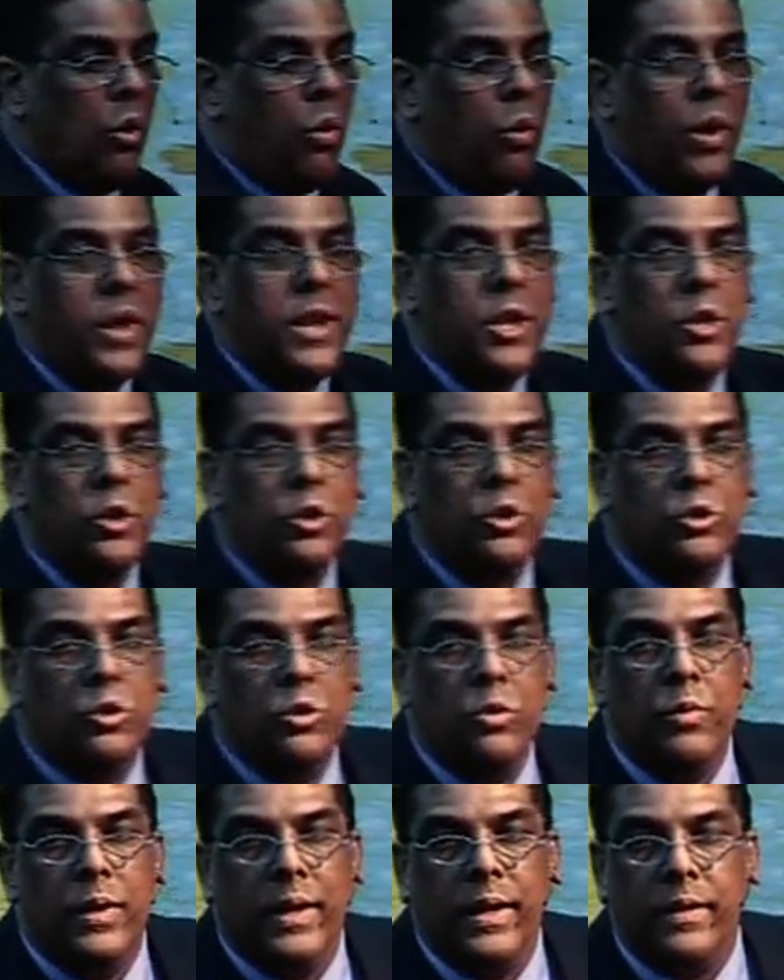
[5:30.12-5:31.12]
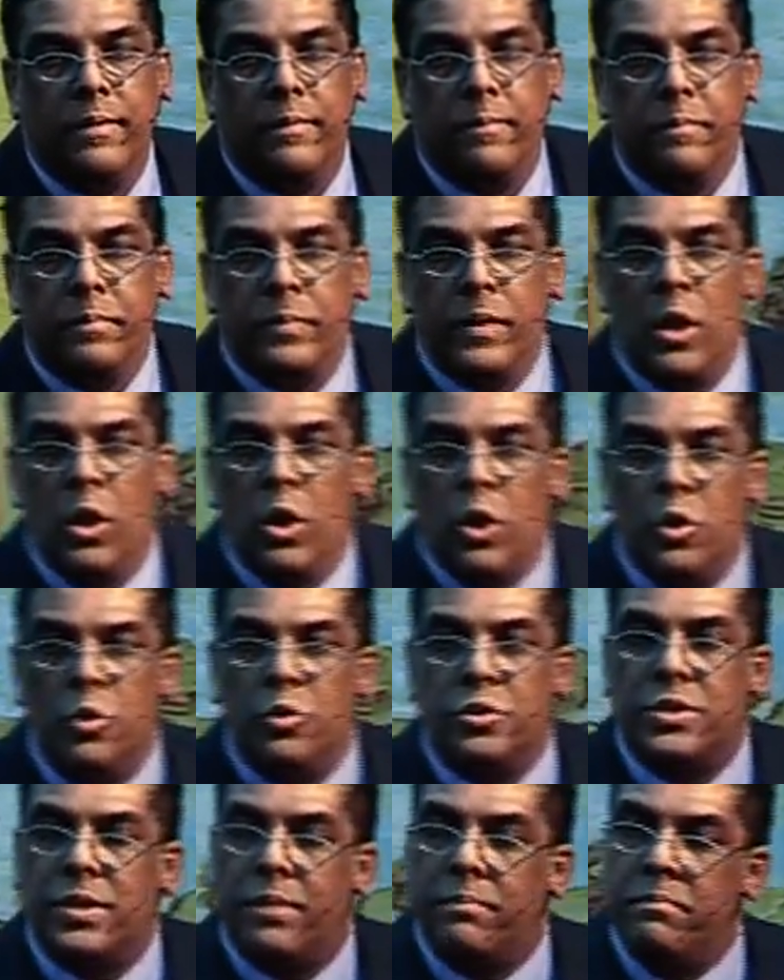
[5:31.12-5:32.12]
what are you doing? You're
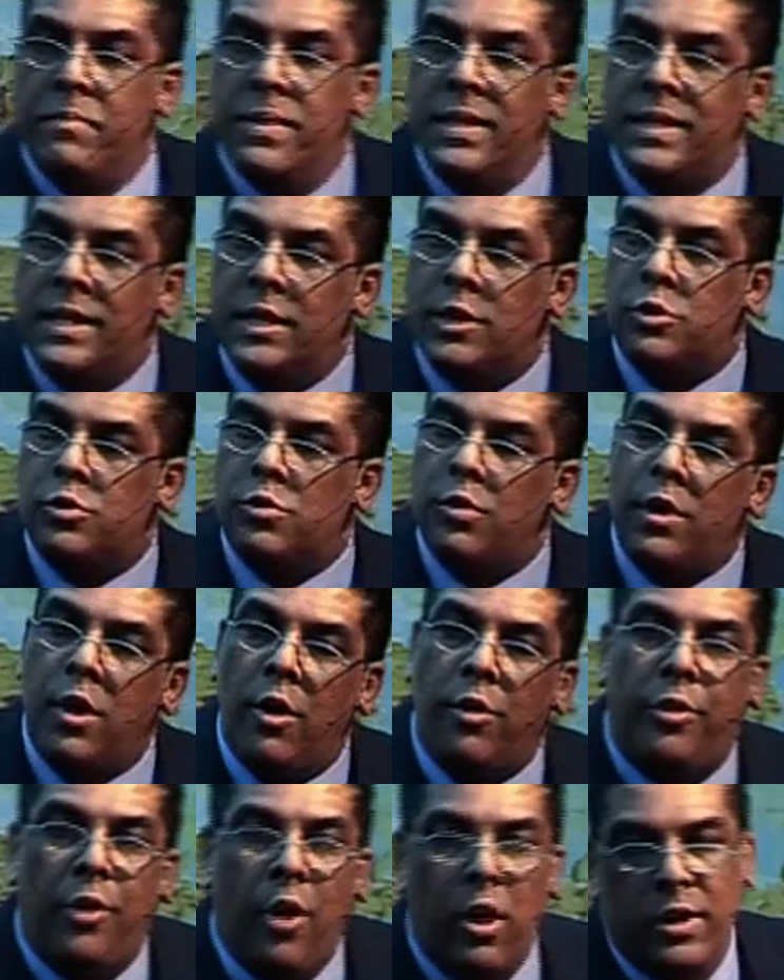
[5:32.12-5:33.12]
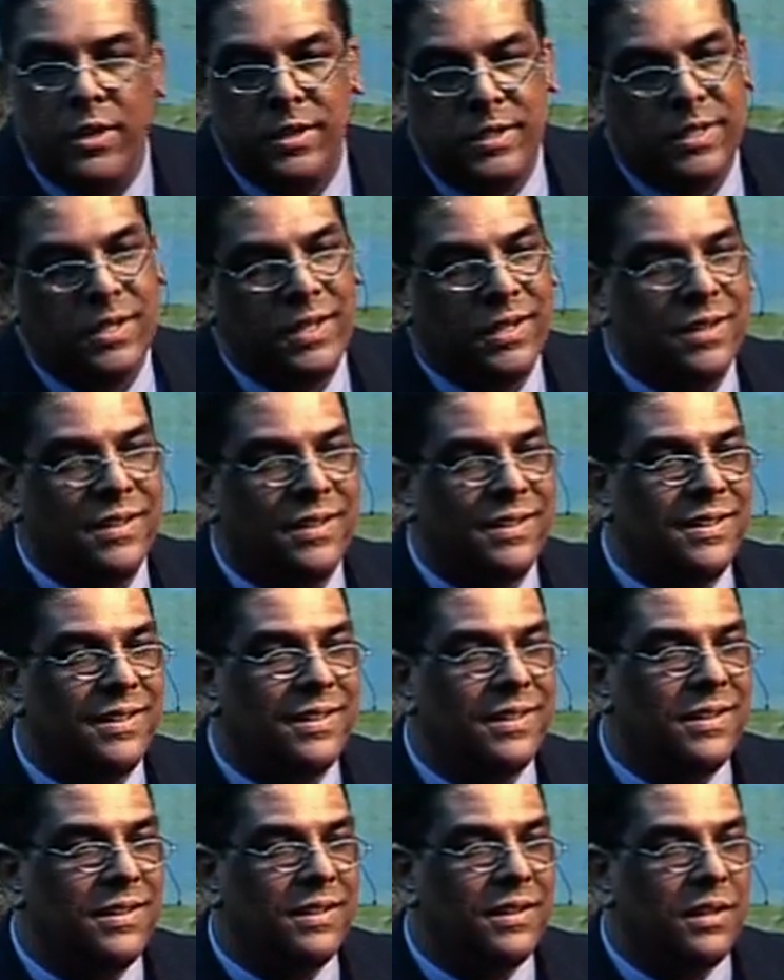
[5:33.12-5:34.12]
submitting to an authority.
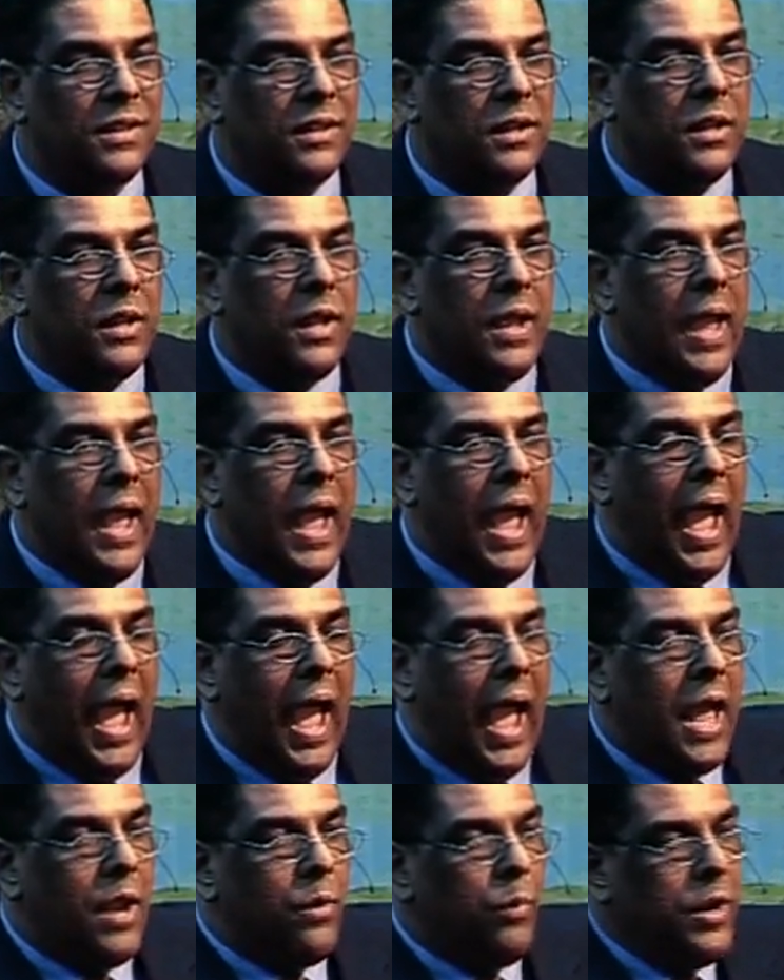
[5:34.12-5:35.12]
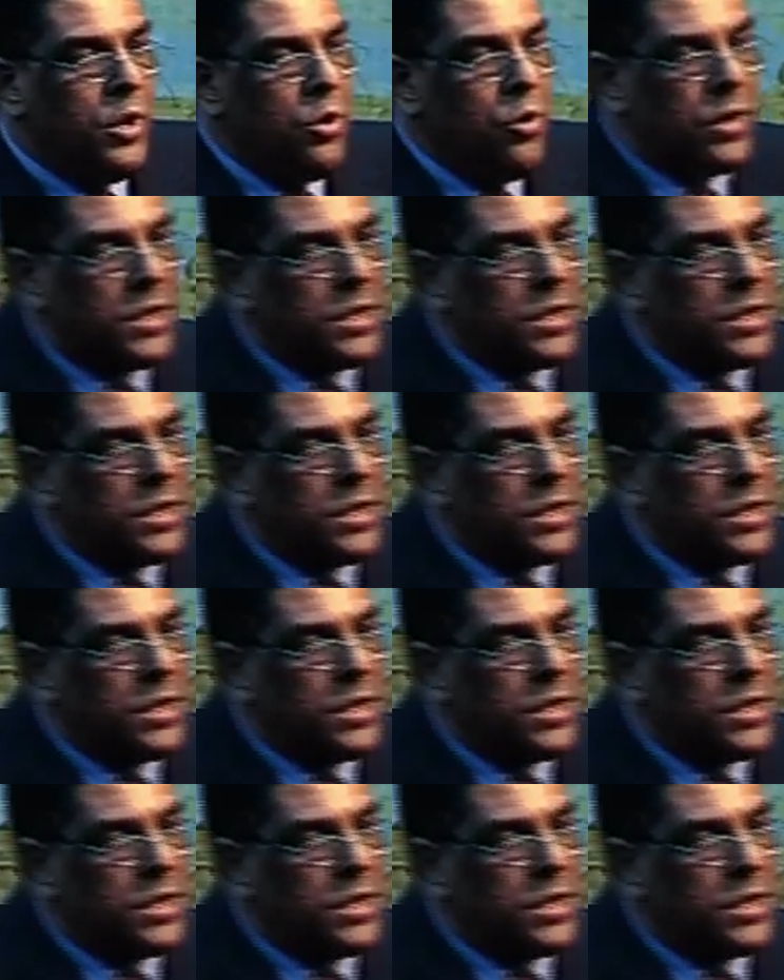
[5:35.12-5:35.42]
And when you